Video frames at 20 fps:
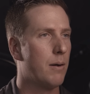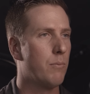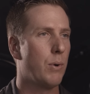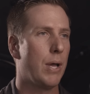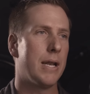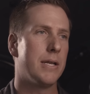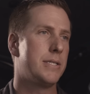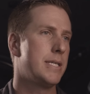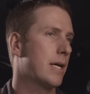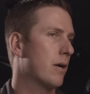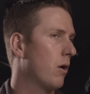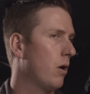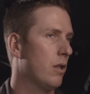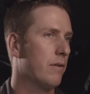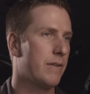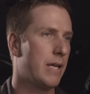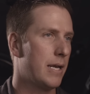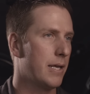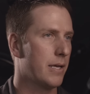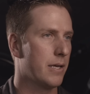We had to take
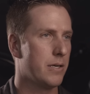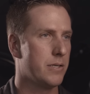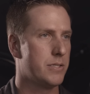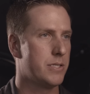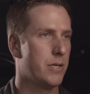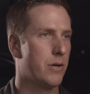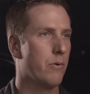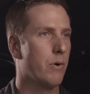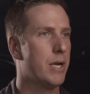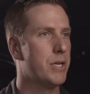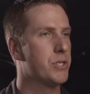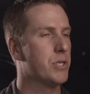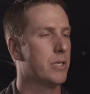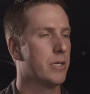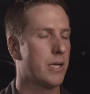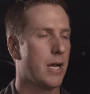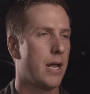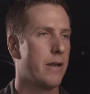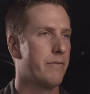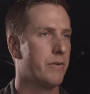all of that in
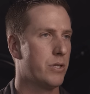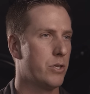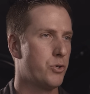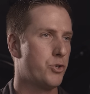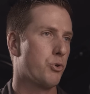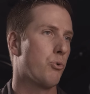consideration kind of in the